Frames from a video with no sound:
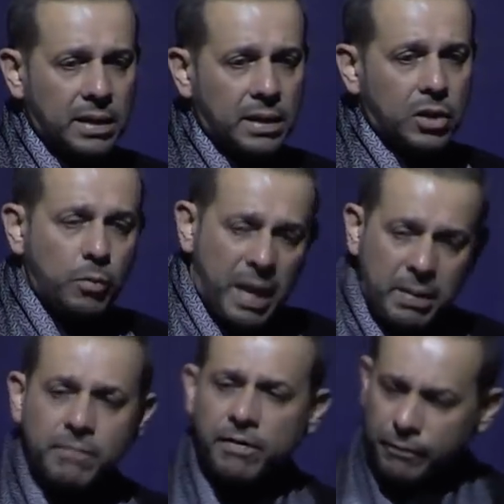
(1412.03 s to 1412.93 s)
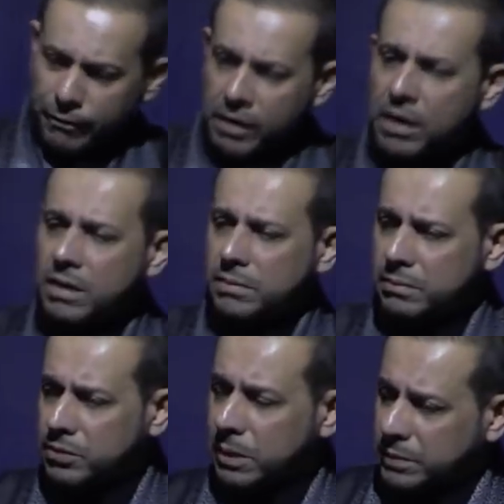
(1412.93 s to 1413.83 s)
You may be even firm.
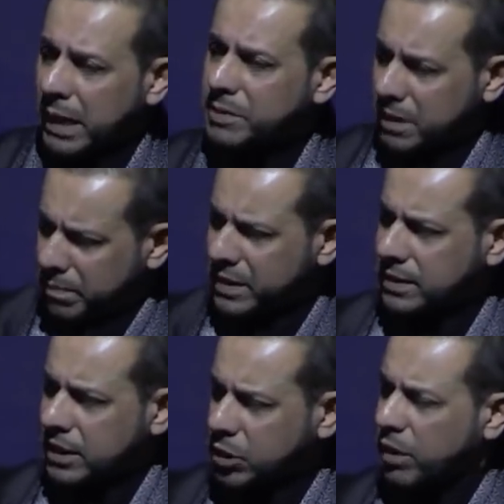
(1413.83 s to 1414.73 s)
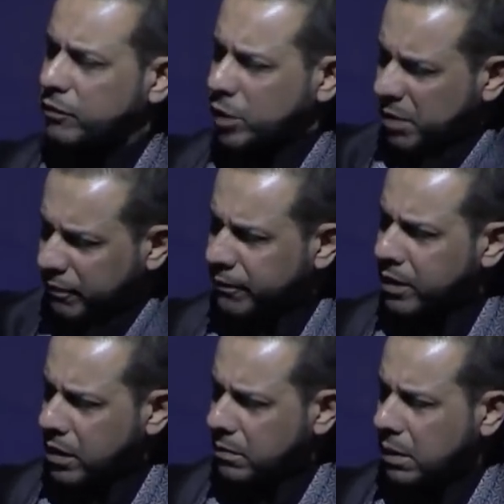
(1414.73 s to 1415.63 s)
Sometimes in business we have to be
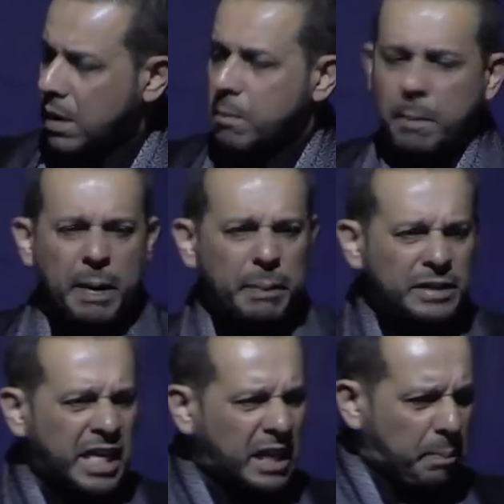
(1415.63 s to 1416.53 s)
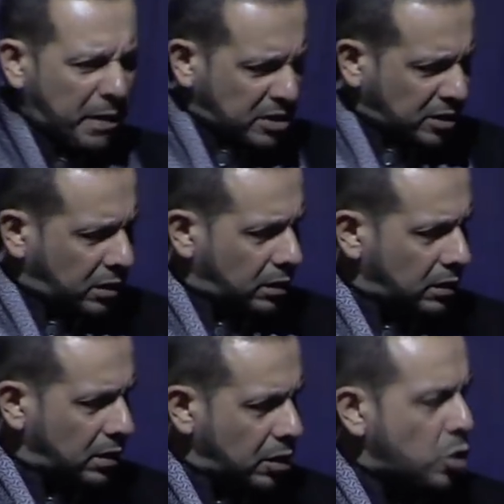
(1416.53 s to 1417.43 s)
firm, but people take it personal.
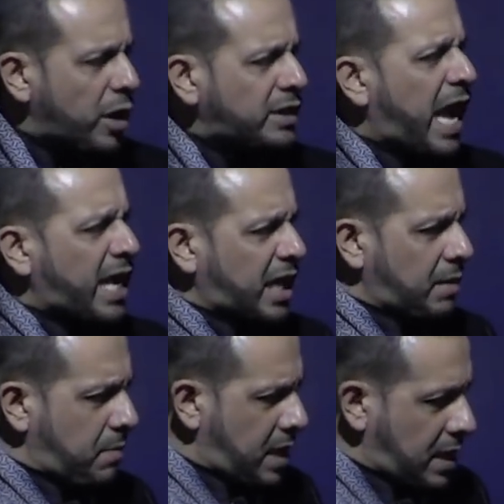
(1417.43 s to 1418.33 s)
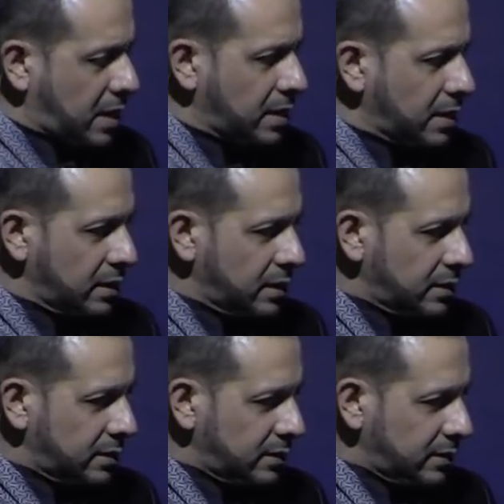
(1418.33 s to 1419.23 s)
You're attacking me.
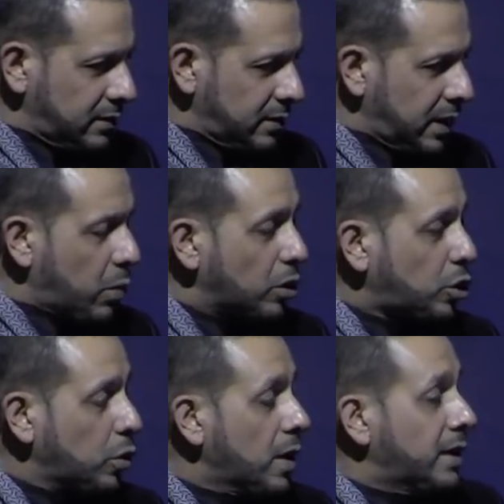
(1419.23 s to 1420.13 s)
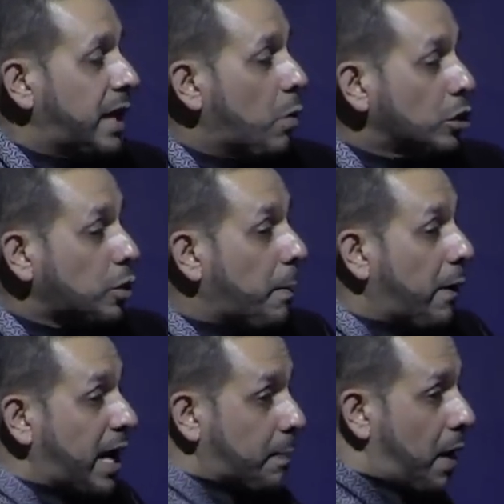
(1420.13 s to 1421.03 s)
They want to, they want to
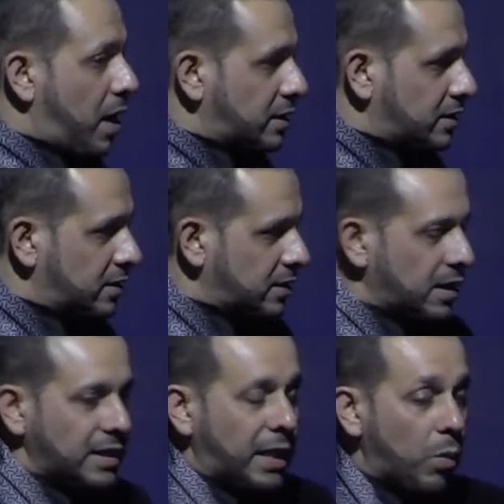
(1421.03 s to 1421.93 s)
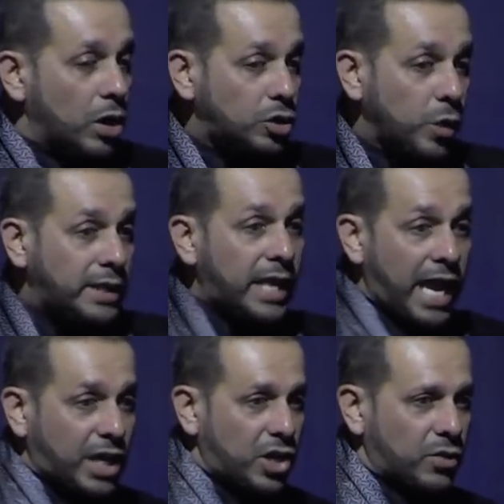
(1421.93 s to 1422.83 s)
break bonds. They want to
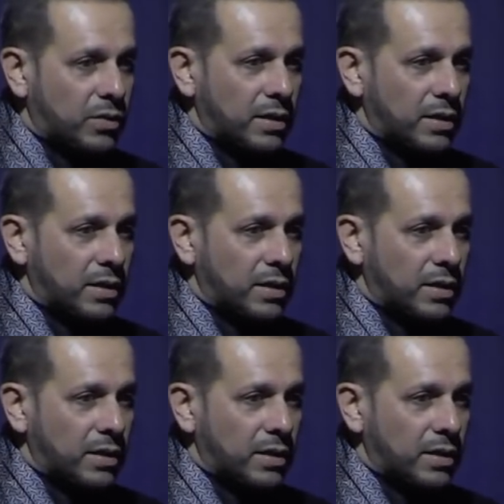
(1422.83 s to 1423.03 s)
attack you